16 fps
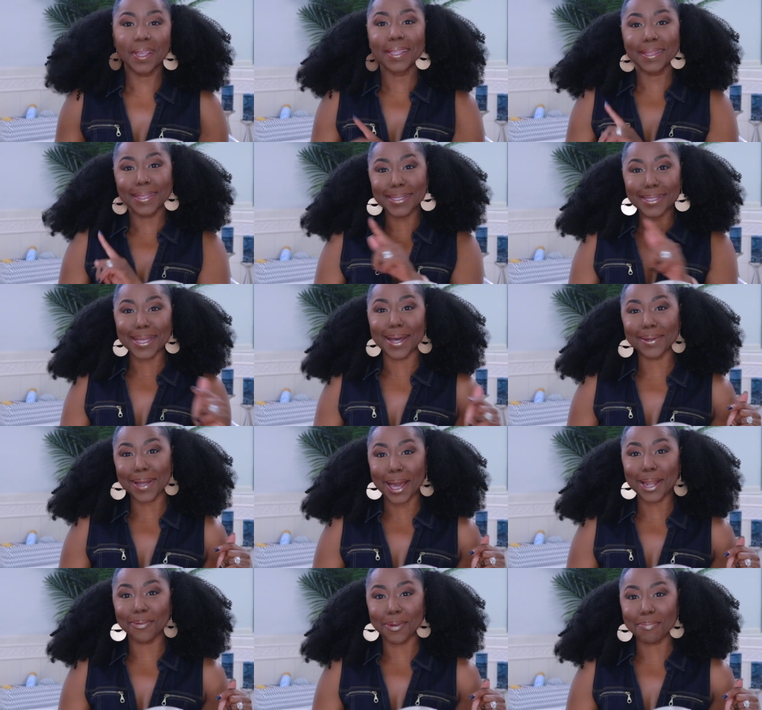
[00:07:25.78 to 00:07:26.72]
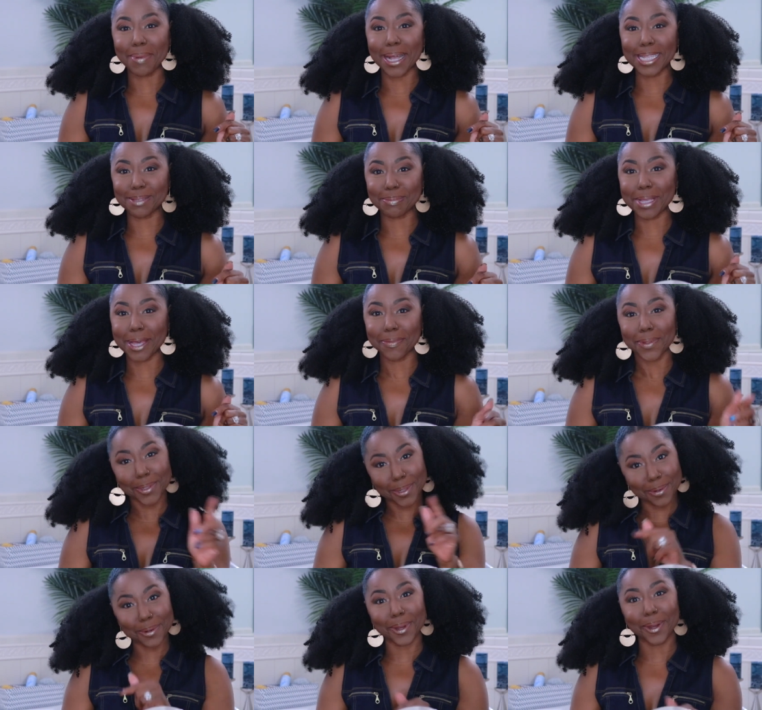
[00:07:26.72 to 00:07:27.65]
This style kind of reminds me of a
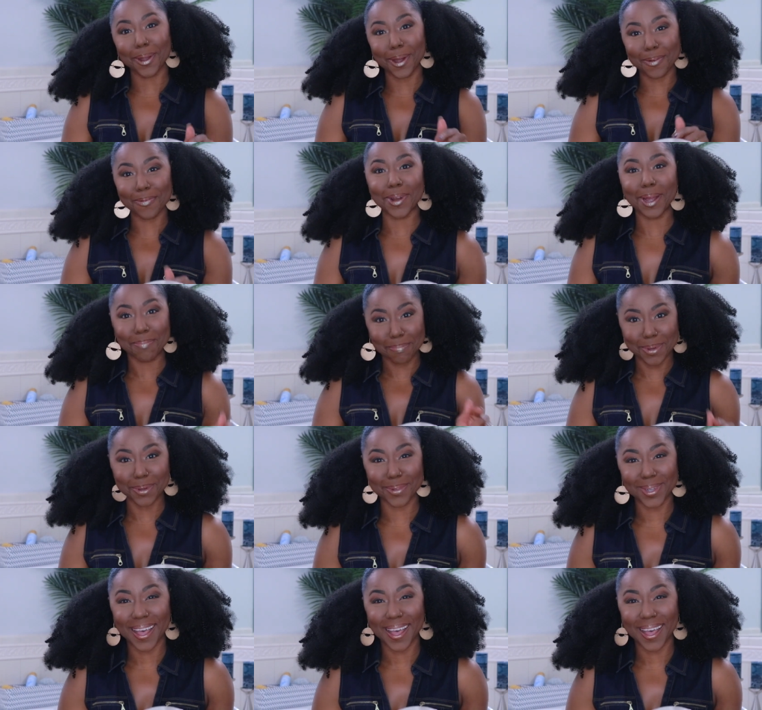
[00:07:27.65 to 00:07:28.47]
little girl from